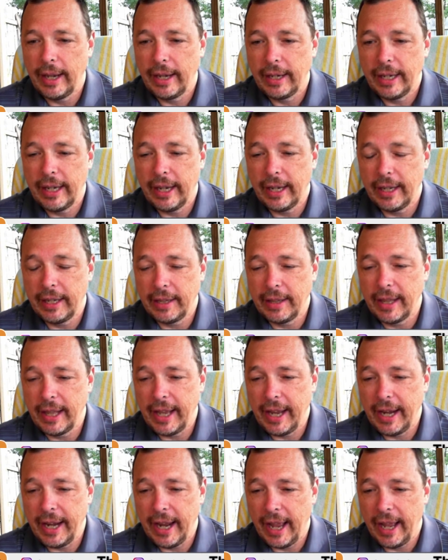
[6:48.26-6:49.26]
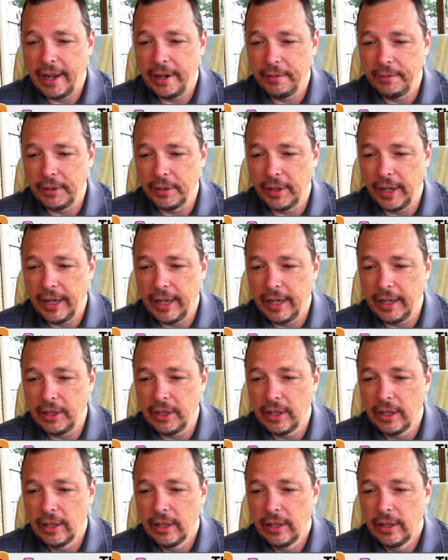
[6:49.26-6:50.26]
Yeah, kicking they out of your
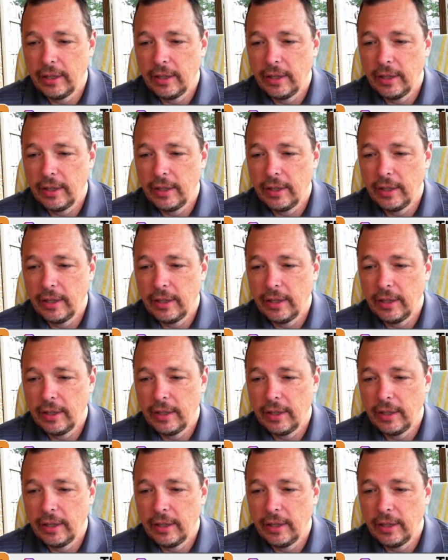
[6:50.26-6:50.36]
head.